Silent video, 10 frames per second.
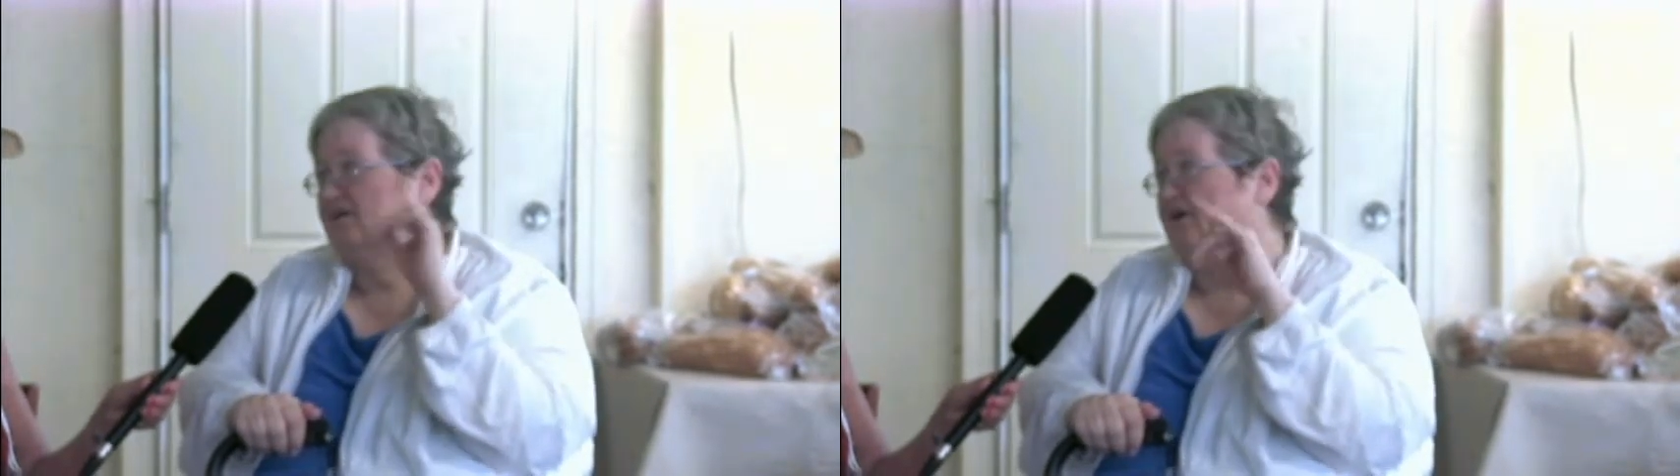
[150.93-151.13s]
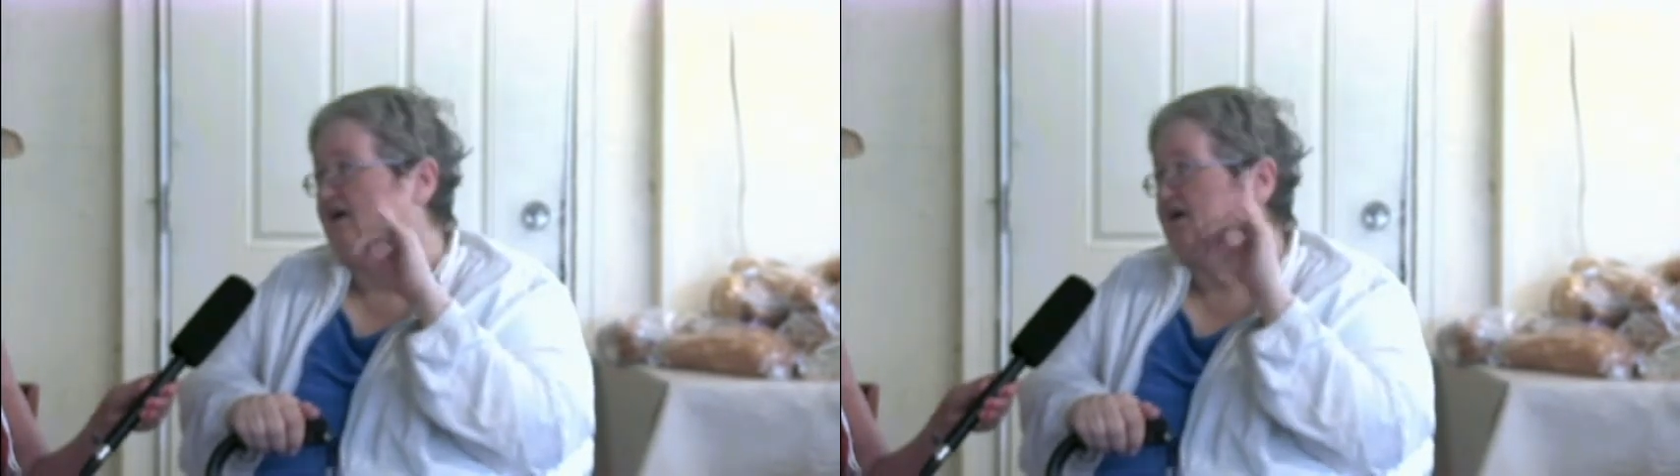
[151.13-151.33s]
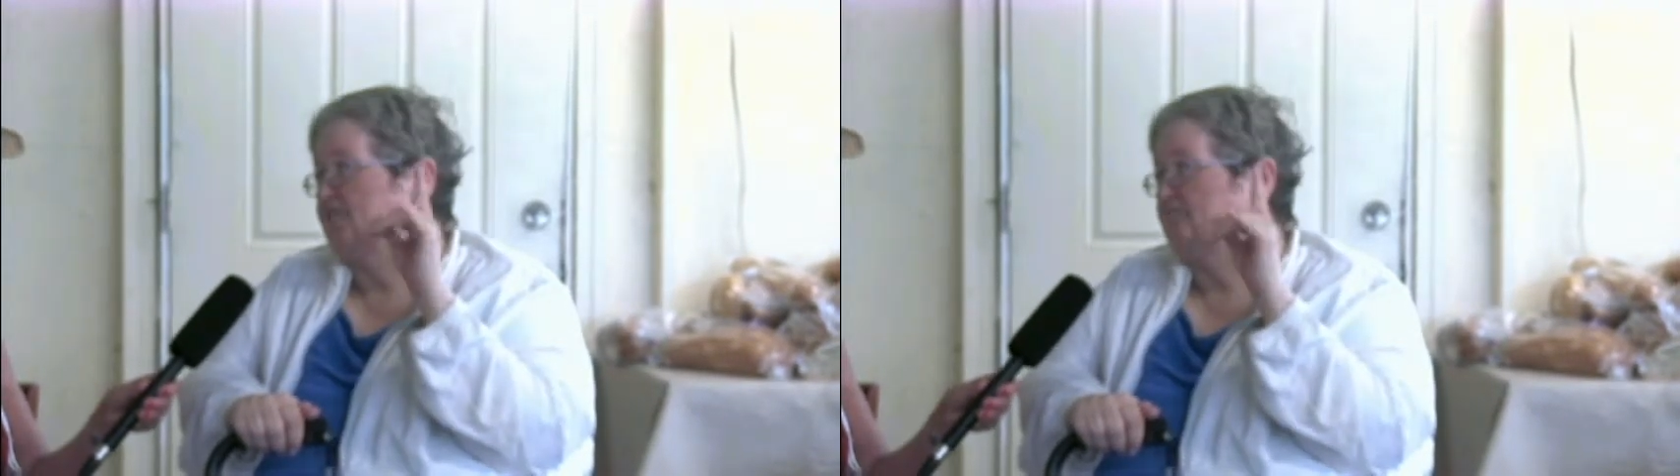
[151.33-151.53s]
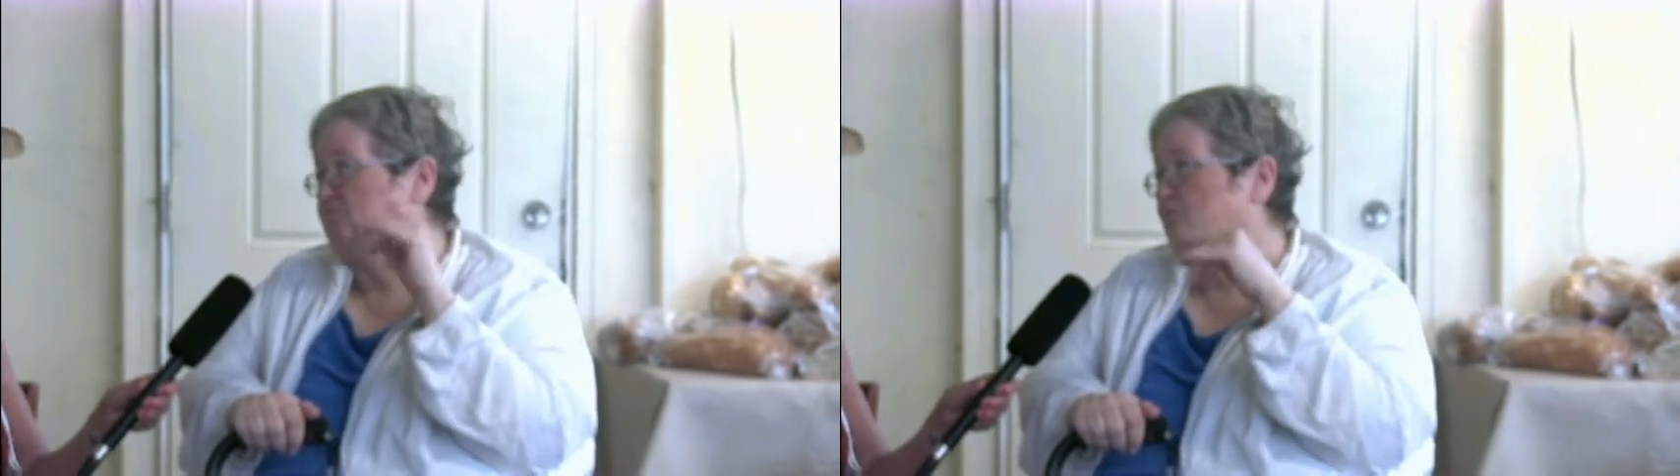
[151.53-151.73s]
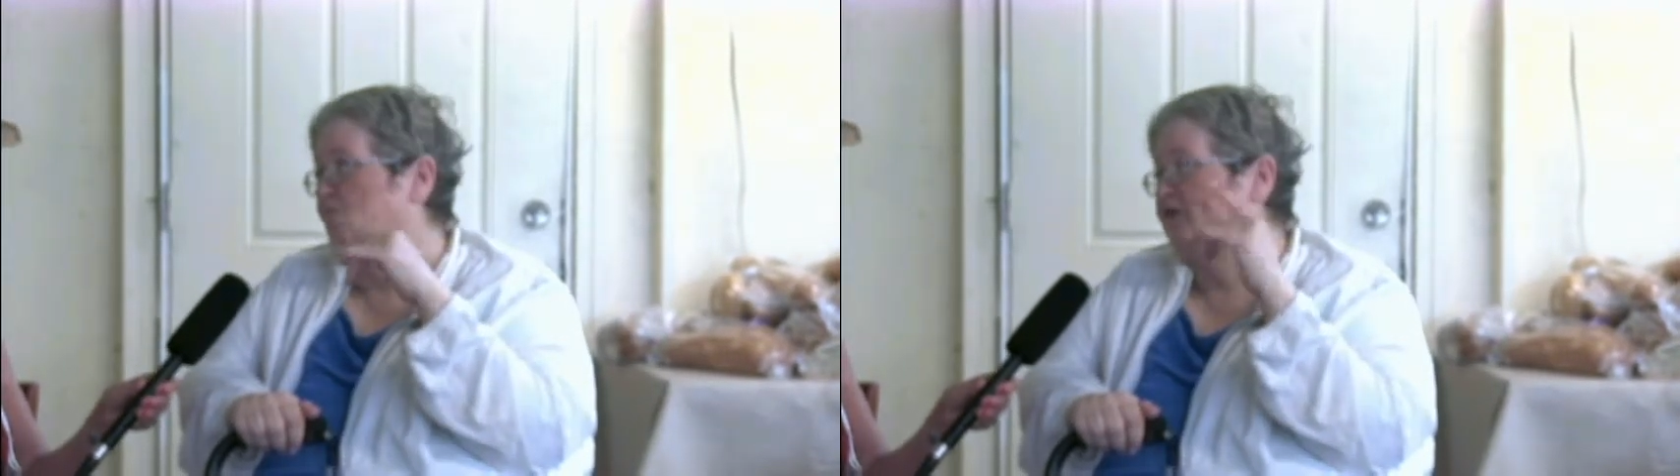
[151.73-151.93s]

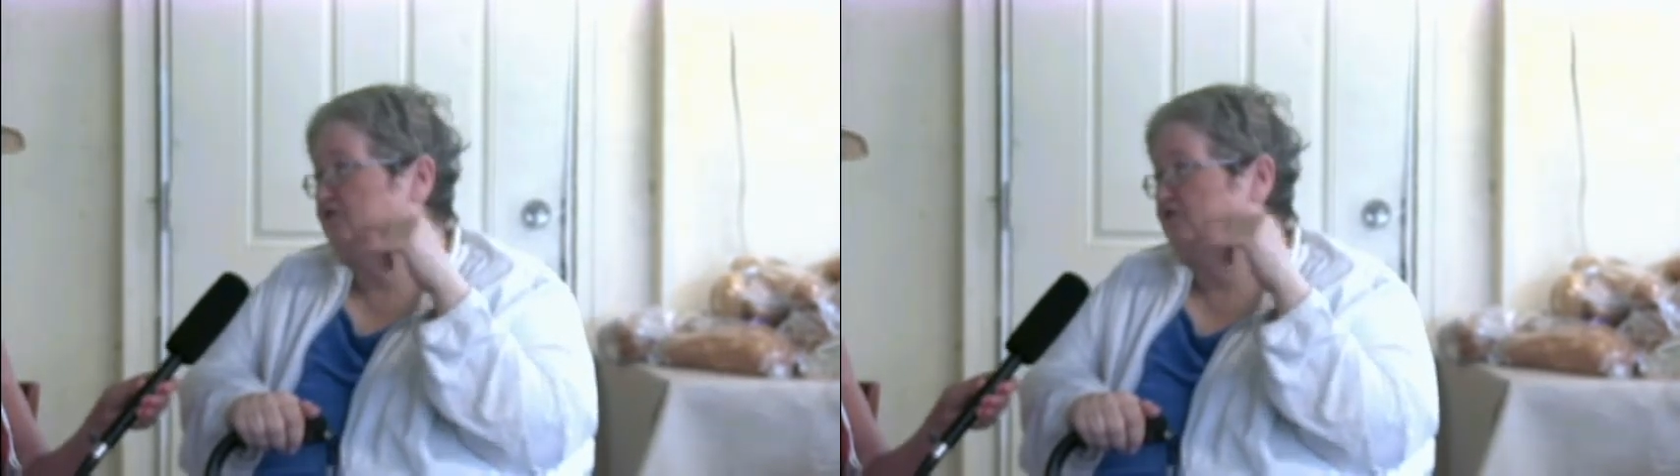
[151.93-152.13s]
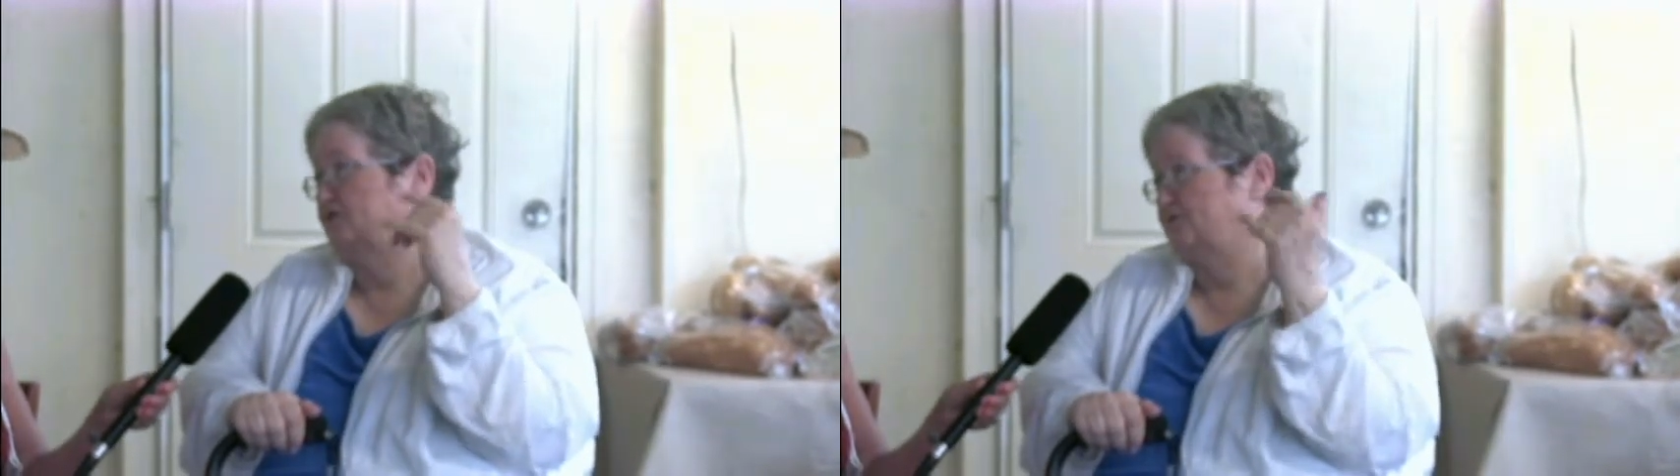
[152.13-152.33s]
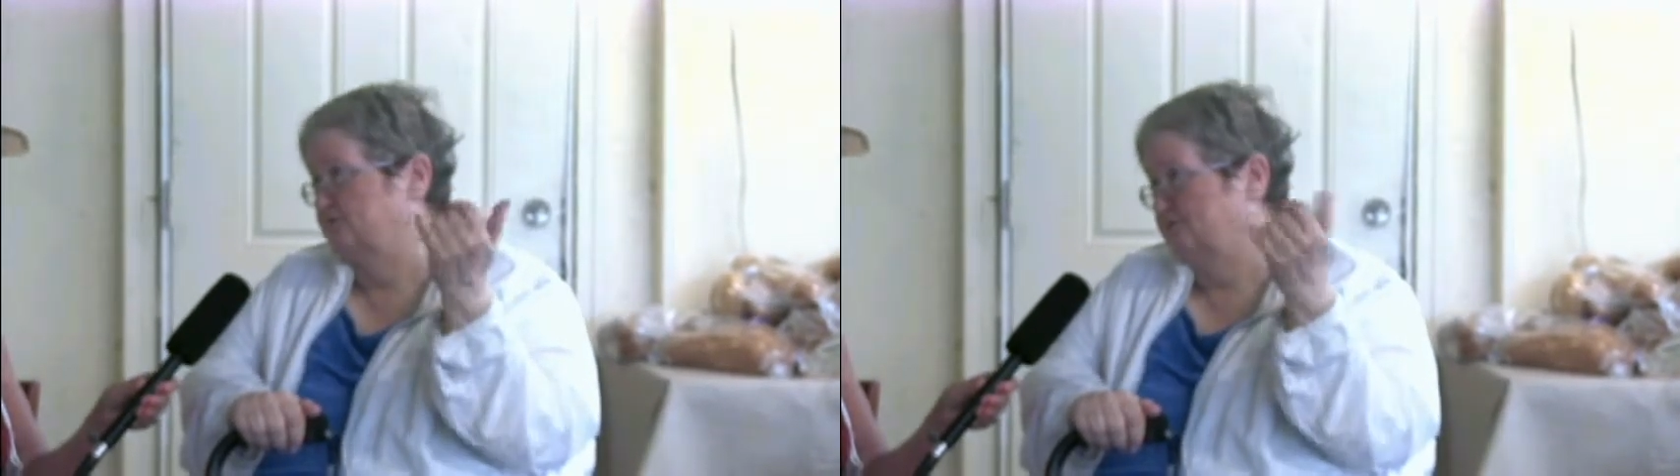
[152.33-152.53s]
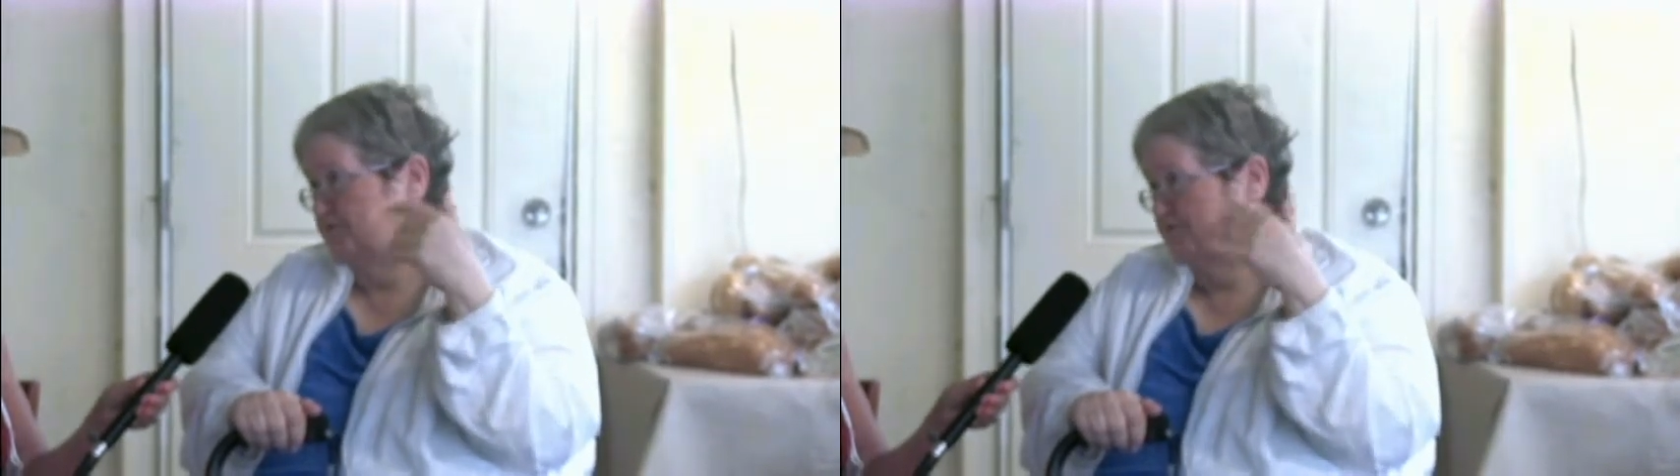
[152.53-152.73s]
1 to,